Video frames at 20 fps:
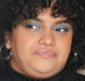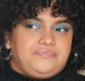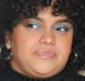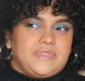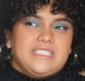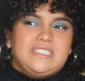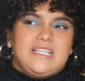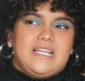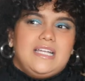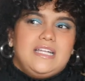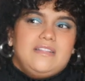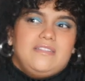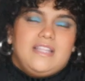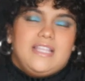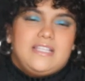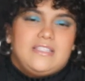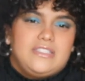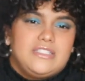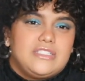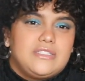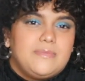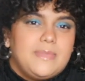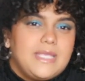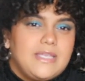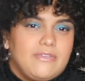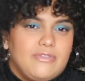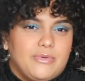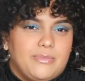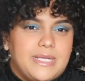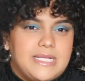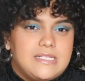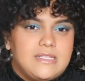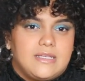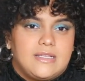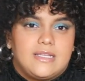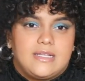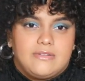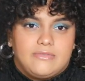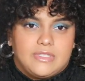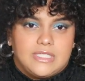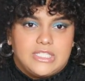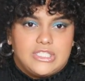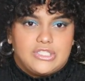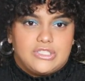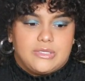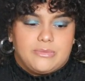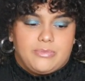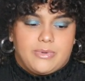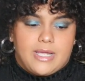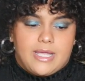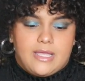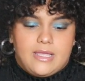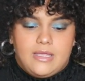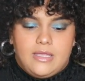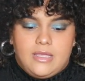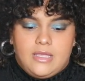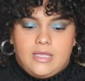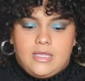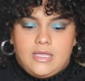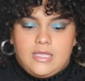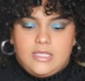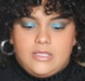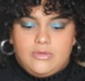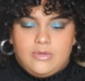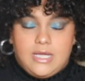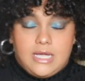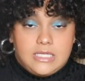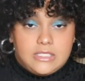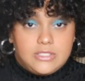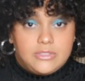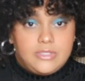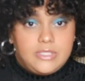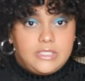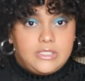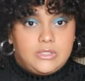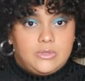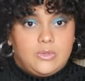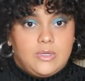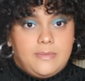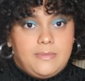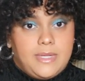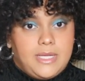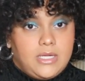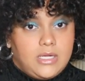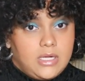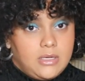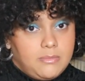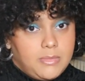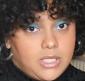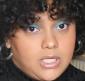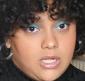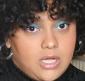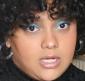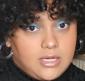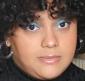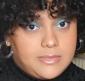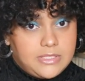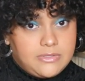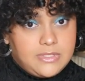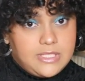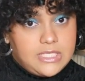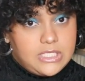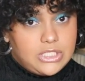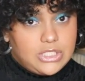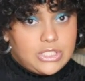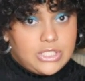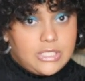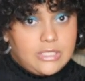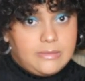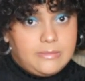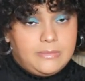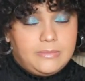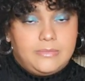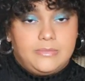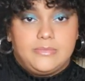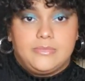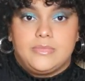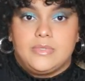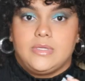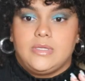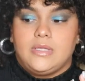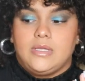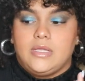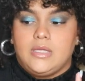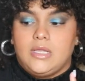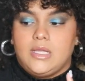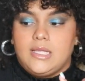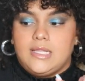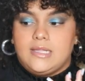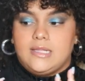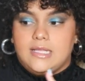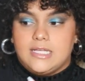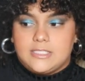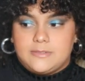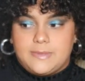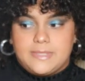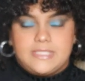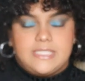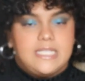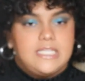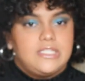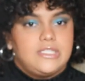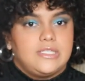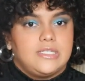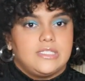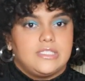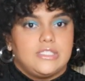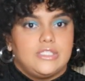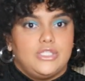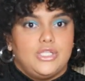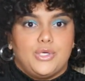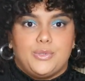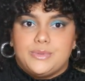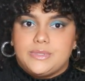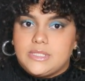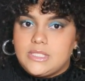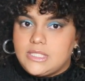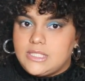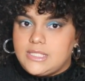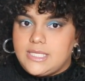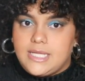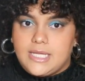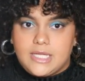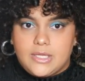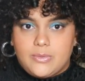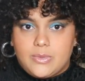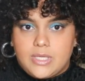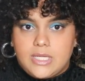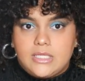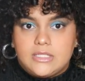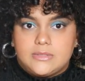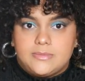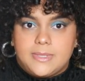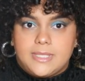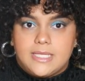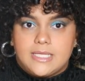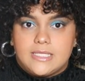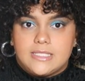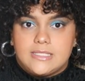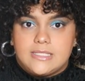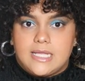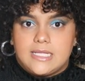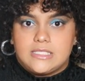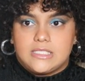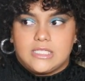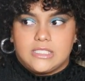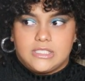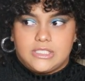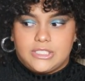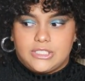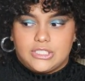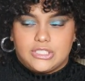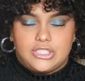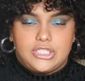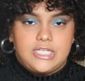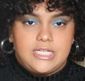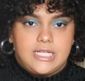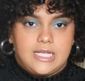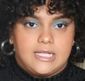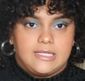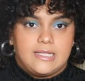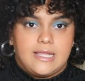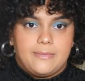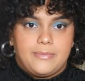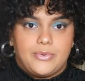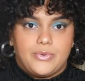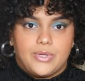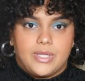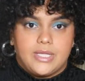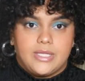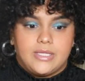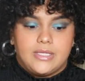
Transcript: it's kind of like, just to make it real basic, in a relationship, right? You guys agree to a monogamous relationship. The expectation is no one's gonna date anyone else, because that's considered cheating at that point.